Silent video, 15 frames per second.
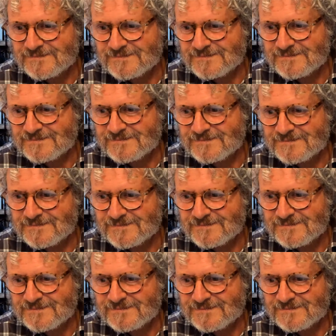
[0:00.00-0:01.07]

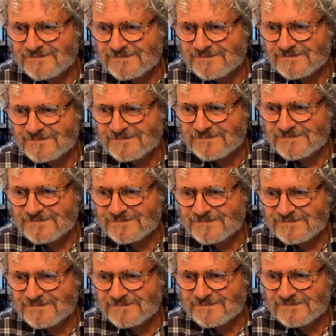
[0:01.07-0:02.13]

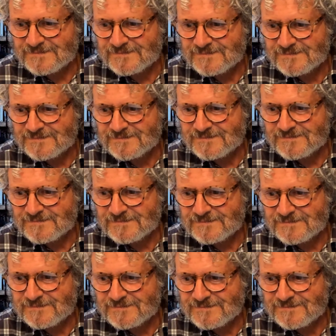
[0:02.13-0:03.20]

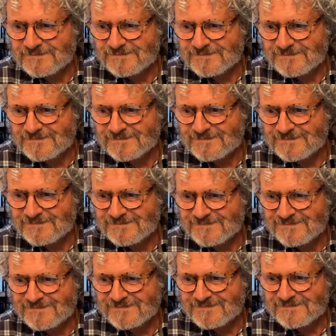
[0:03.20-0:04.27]

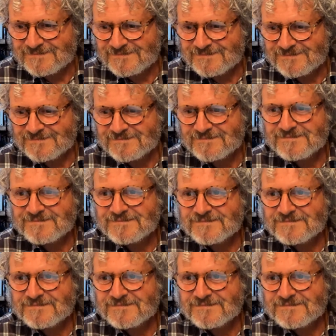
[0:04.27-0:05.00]
[no speech]